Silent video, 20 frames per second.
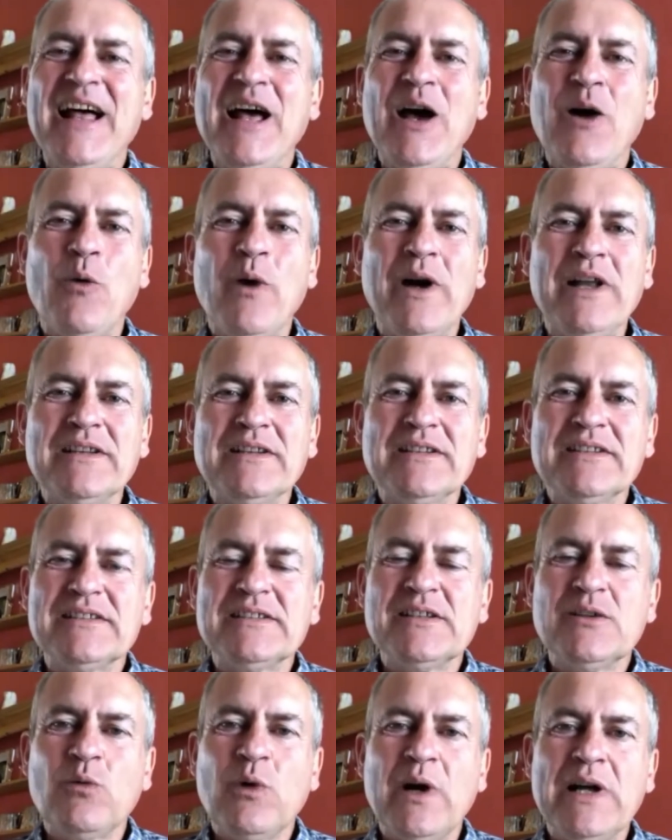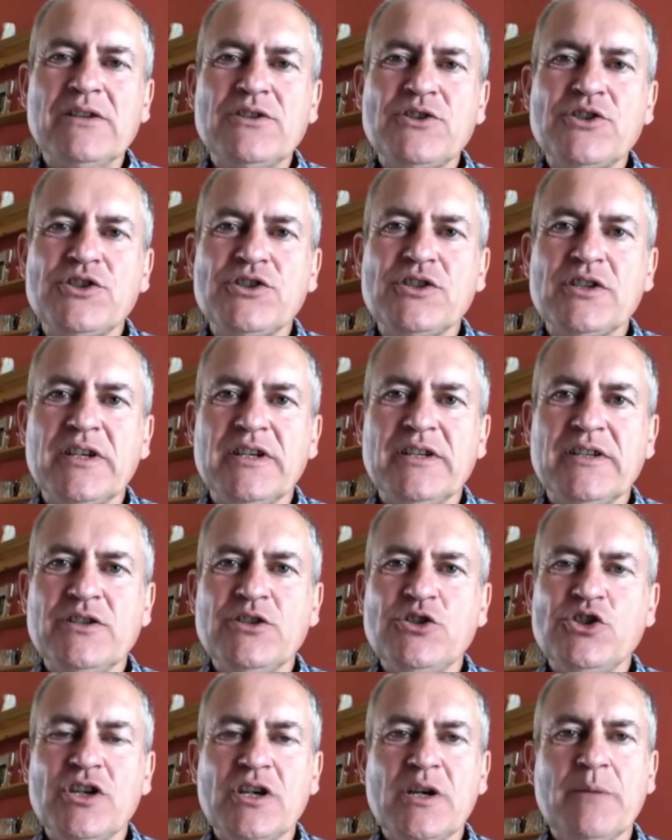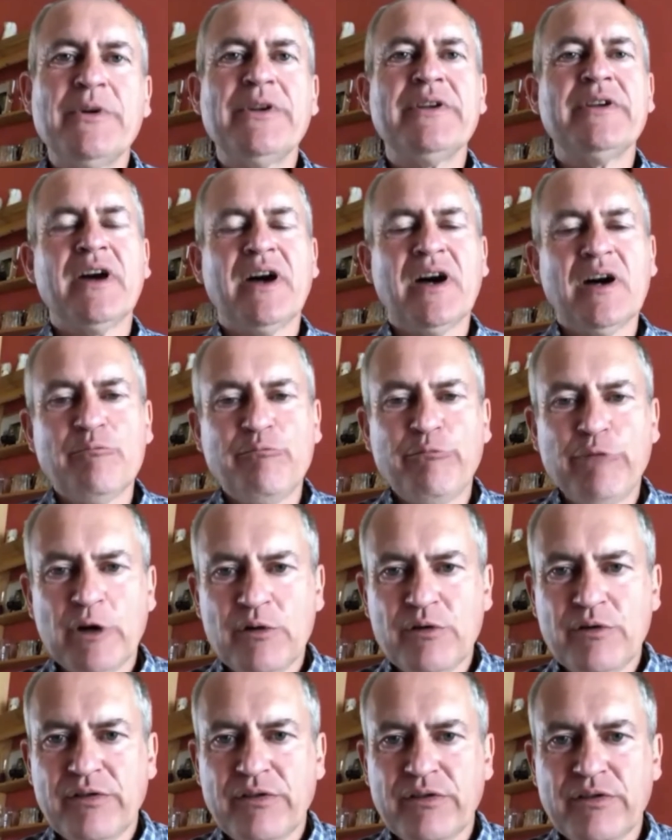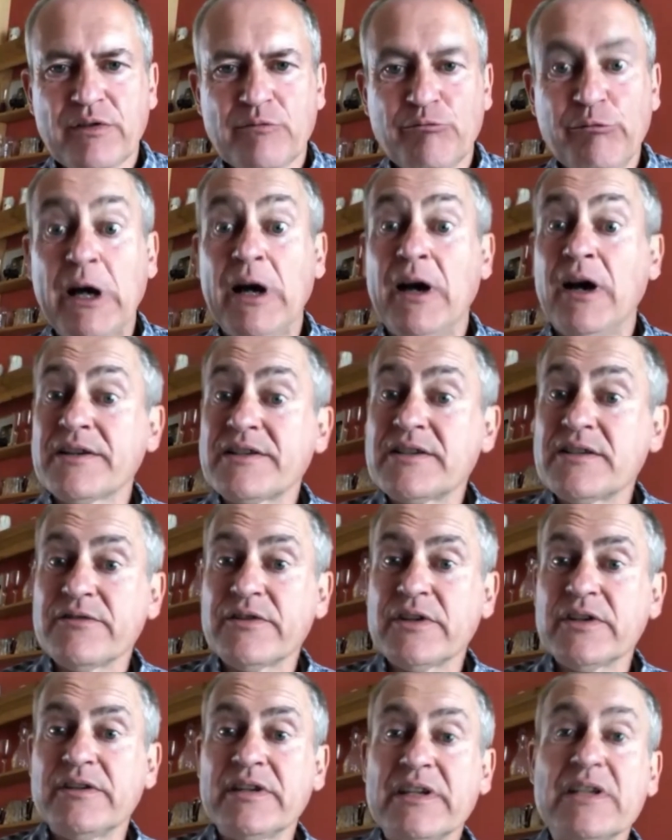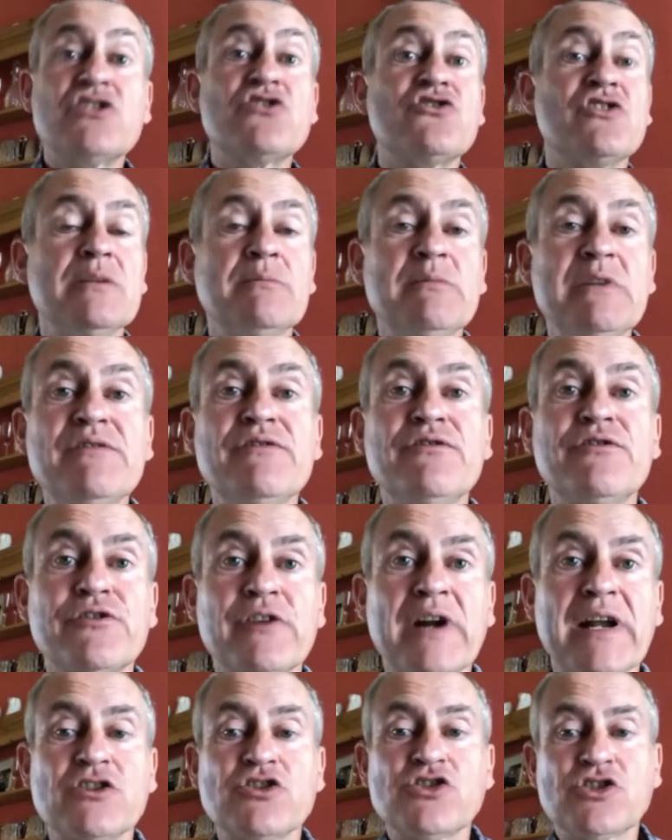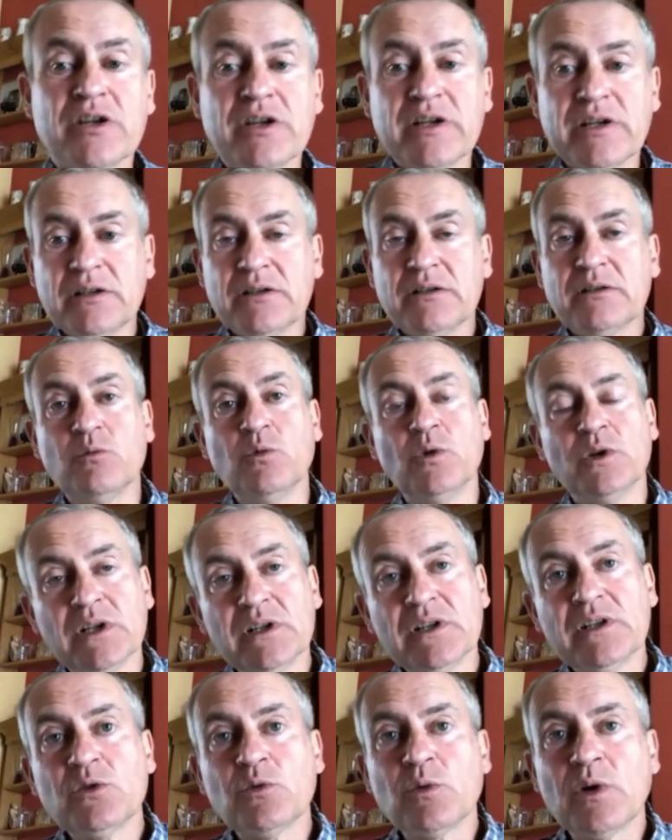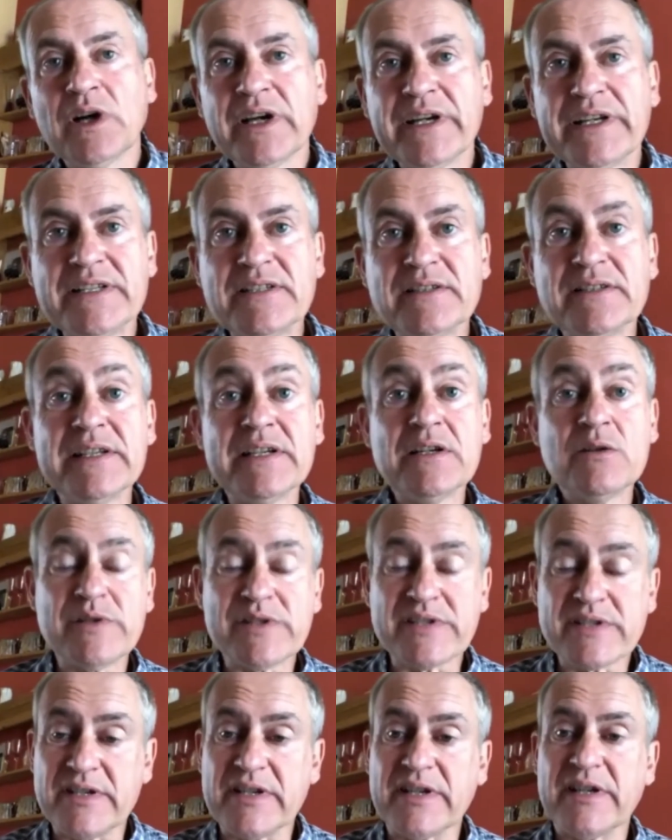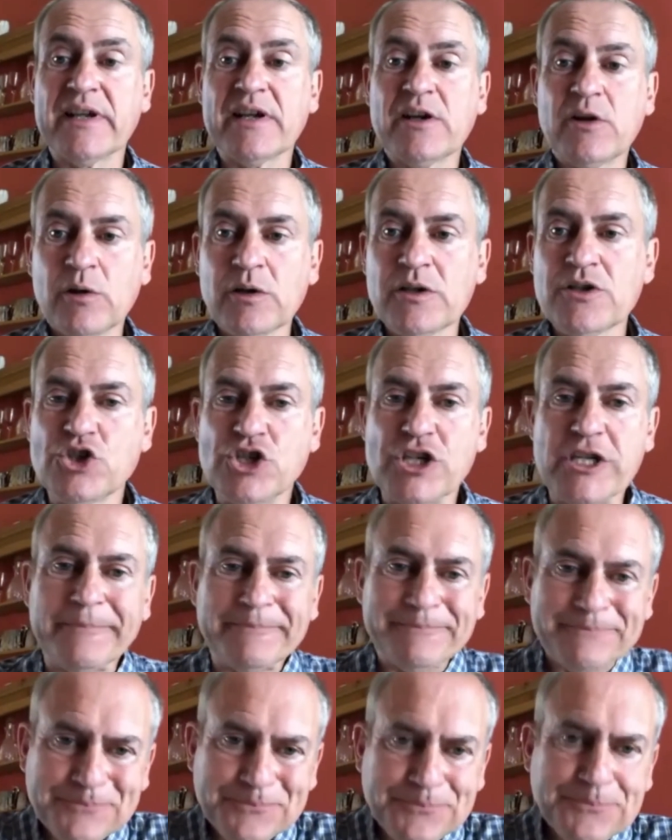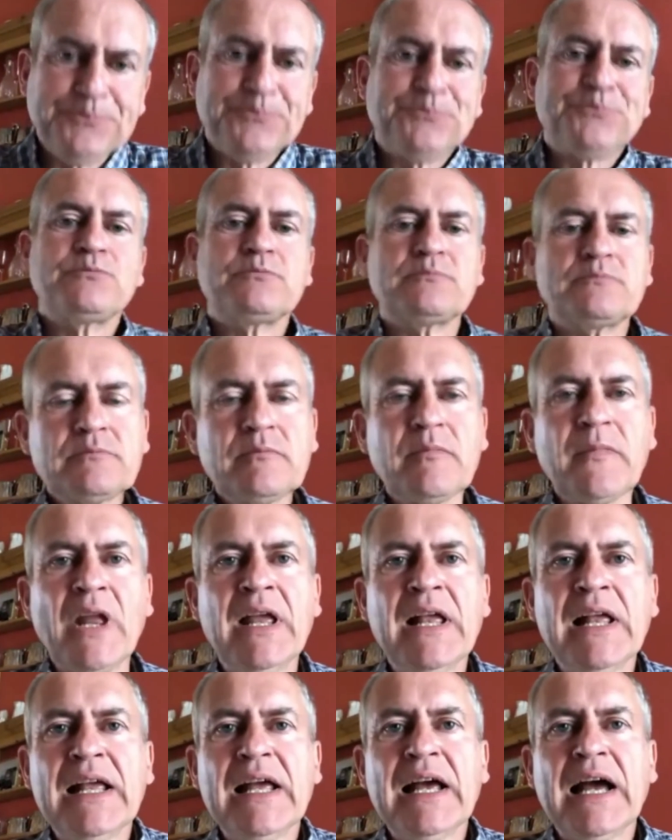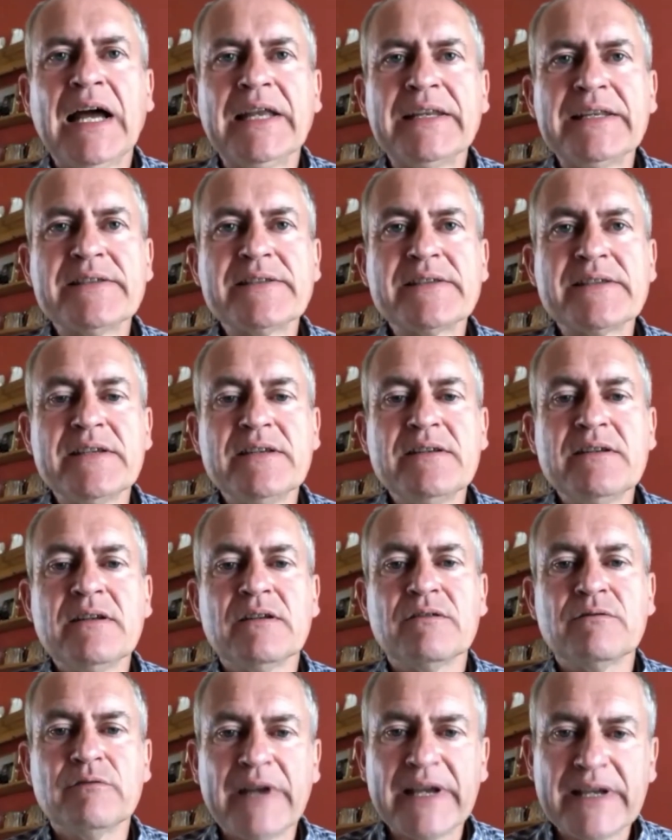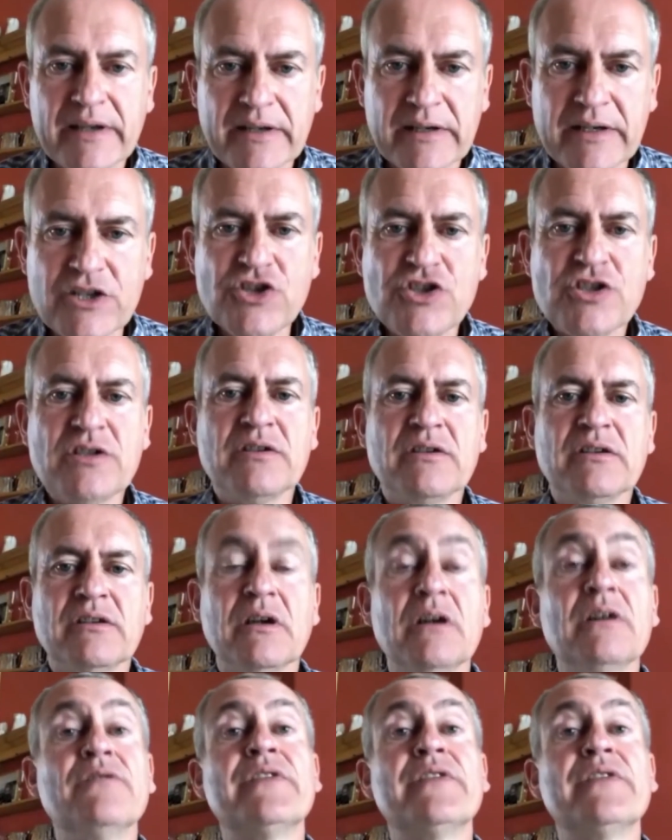Well, Welsh and German are both part of an extremely fragile worldwide linguistic ecology. And it's in recognition of